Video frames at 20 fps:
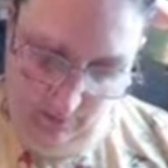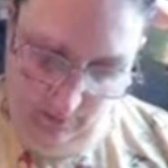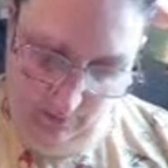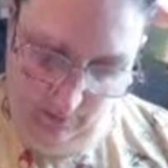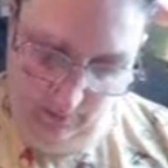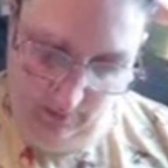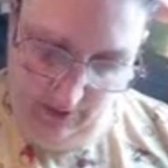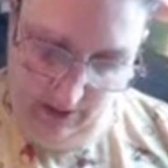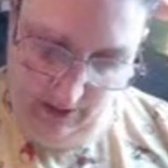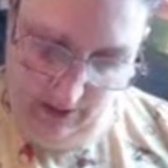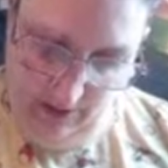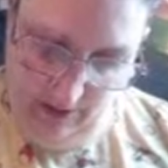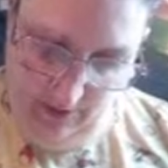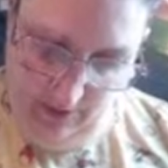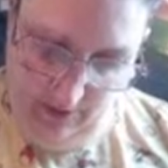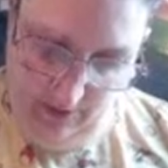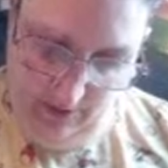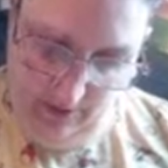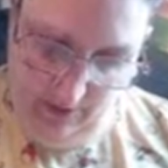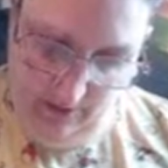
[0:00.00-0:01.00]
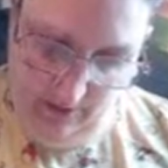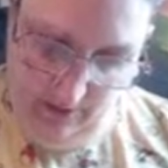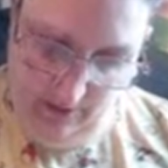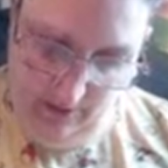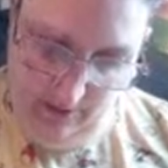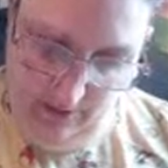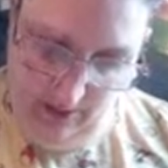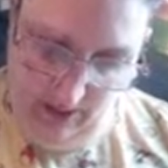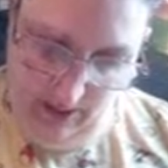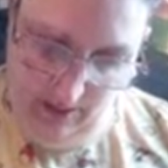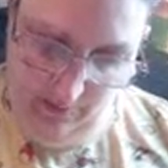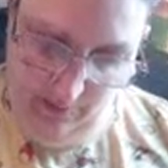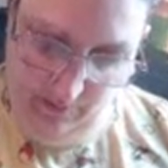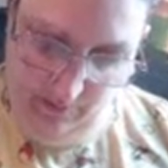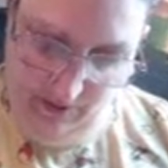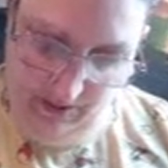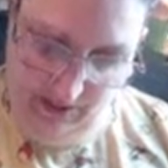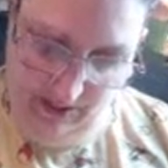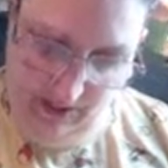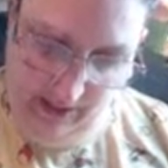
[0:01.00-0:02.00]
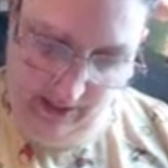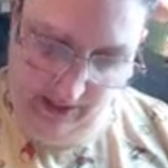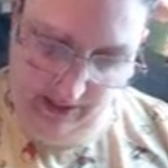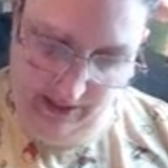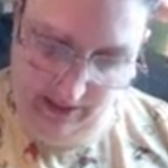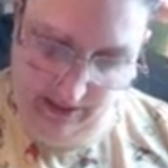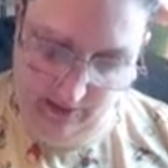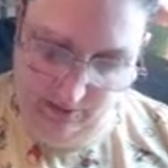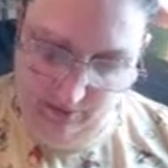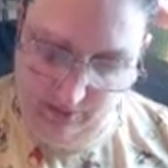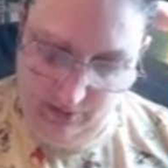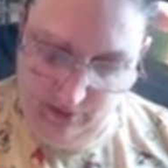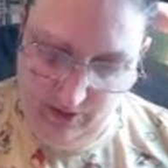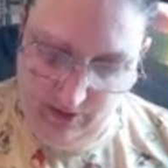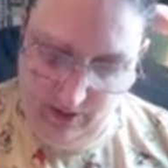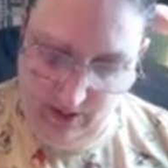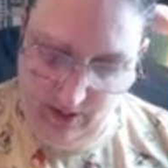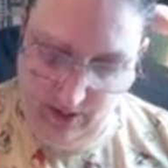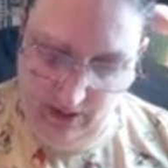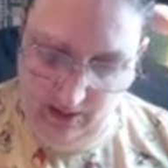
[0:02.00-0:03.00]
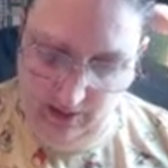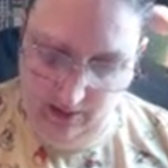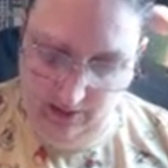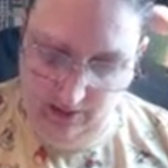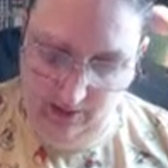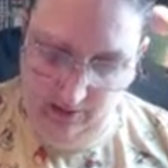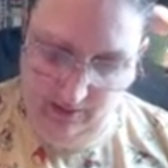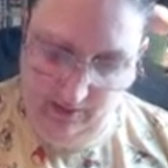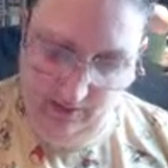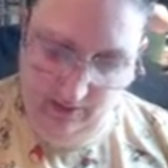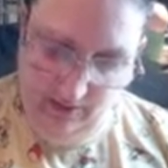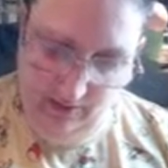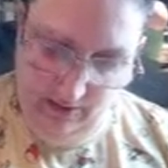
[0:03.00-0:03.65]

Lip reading: then I'm psyched out and